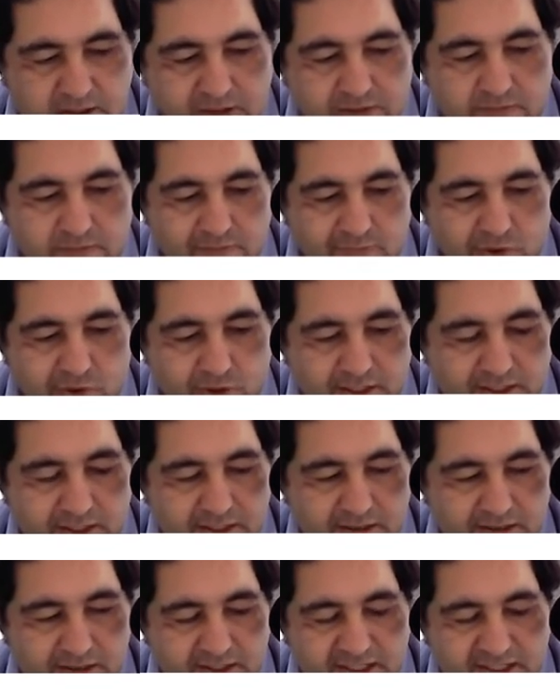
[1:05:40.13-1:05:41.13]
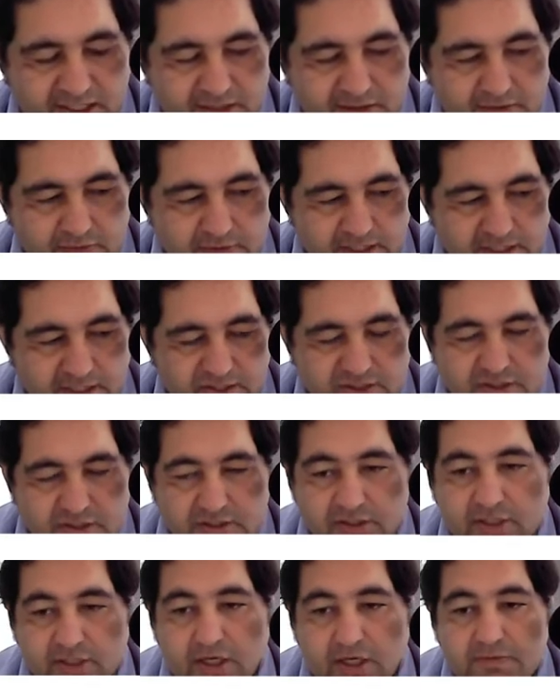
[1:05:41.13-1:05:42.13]
my calculation
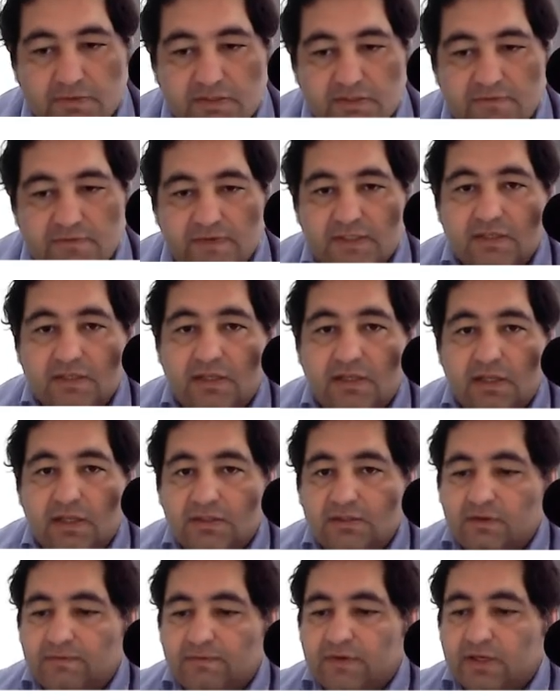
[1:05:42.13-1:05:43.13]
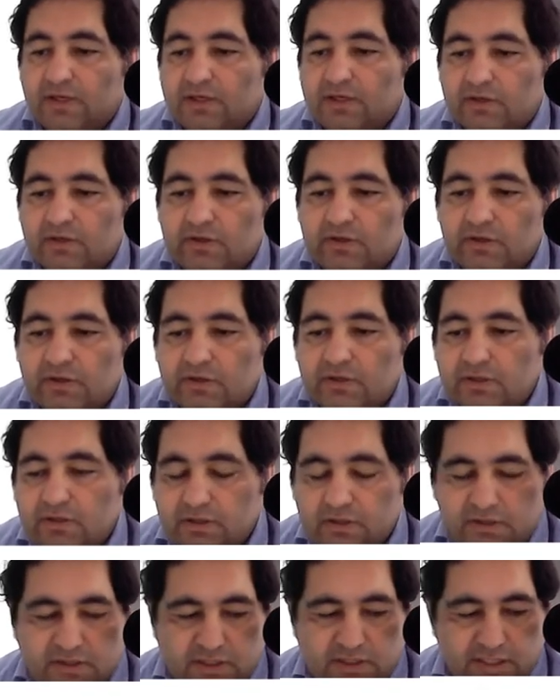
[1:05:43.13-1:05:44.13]
comes with a lot of error.
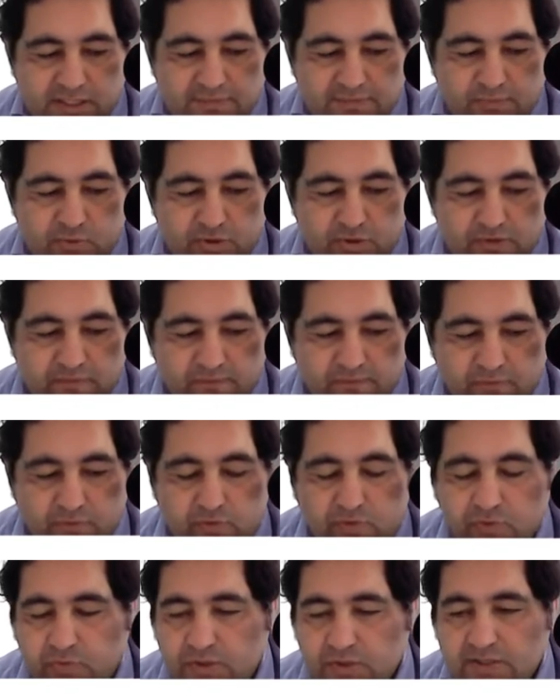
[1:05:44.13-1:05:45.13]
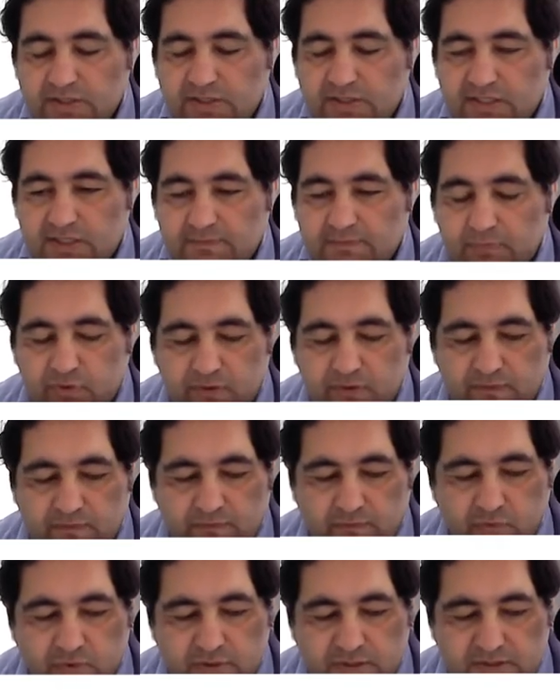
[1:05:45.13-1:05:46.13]
So that 0.4, what is that
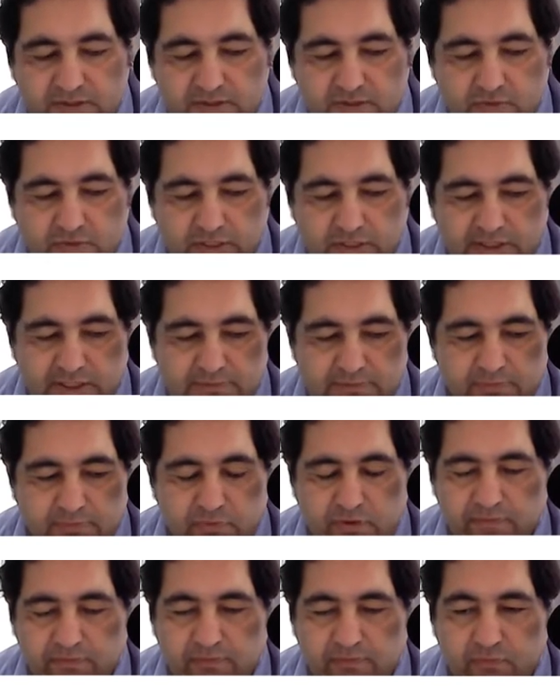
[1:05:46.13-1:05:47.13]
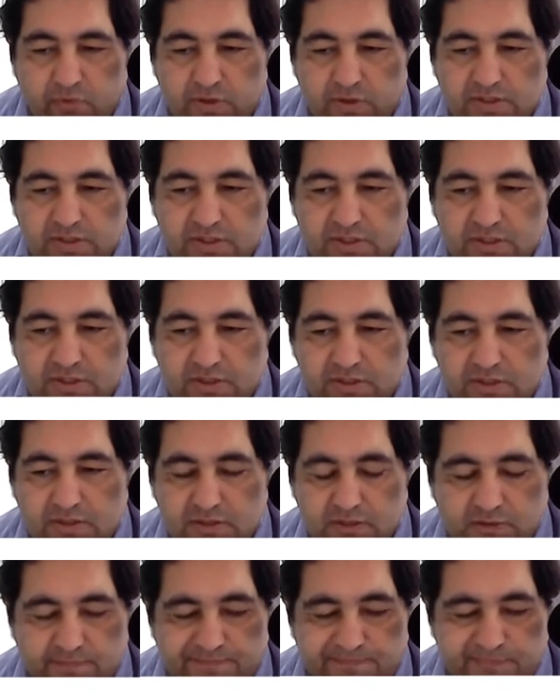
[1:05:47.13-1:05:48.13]
0.4 is doing? That 0.4 is just
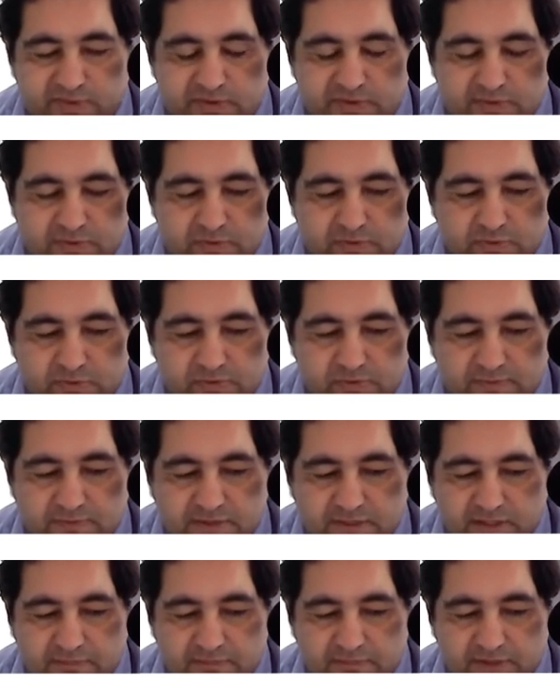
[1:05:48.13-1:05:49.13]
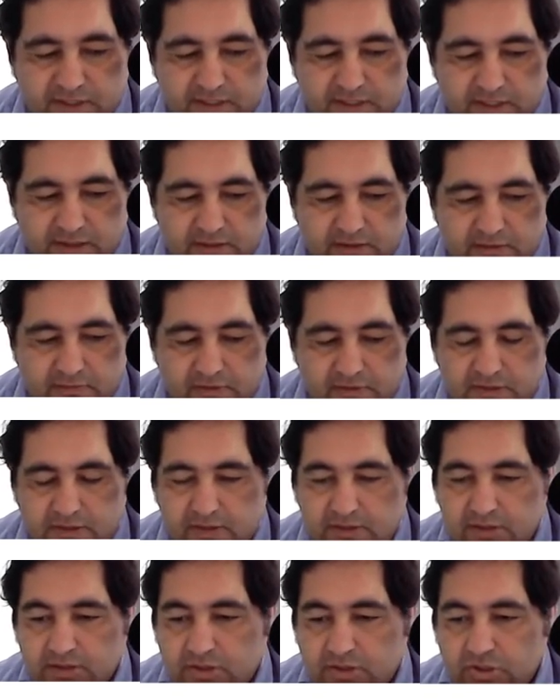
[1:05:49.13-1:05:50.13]
sort of something
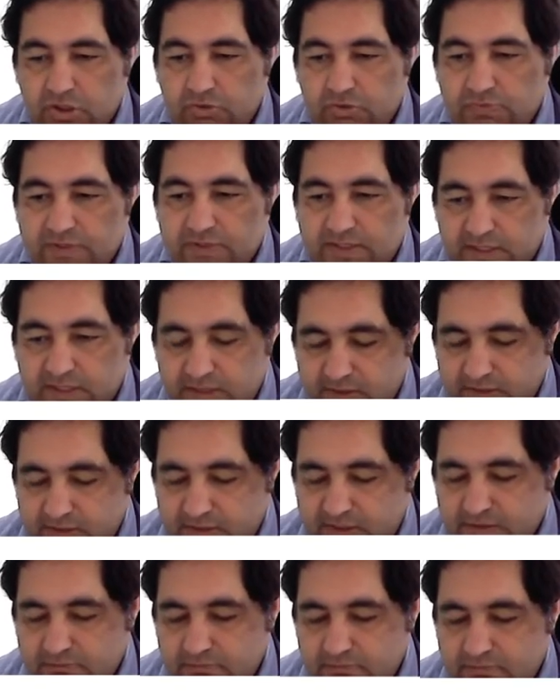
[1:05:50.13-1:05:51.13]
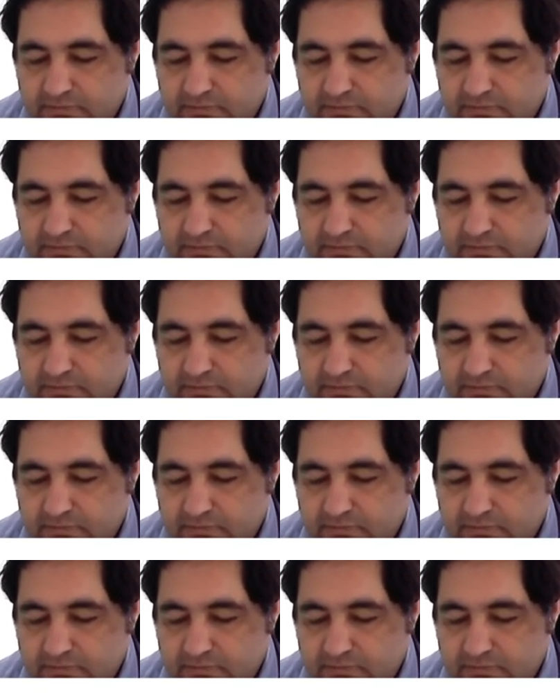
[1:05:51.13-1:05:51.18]
nonsense.